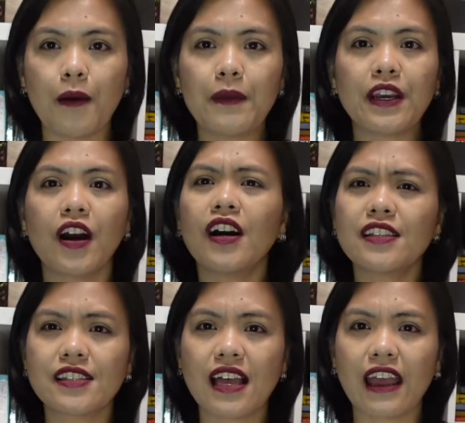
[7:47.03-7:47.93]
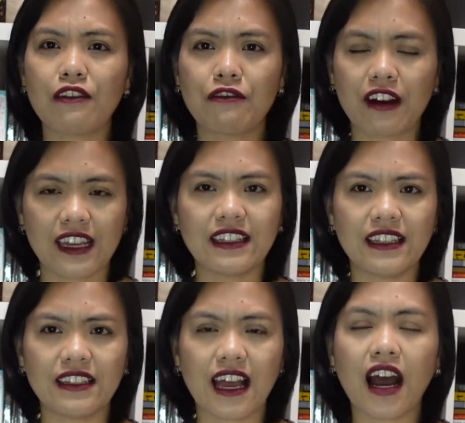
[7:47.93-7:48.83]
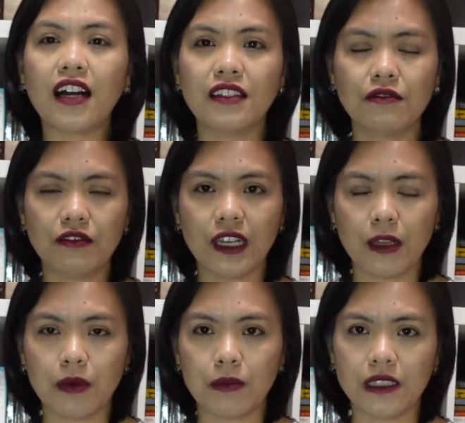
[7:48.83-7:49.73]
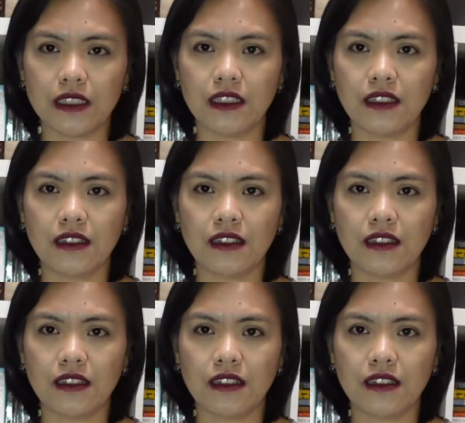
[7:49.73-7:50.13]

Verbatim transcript: because I find it unbelievable.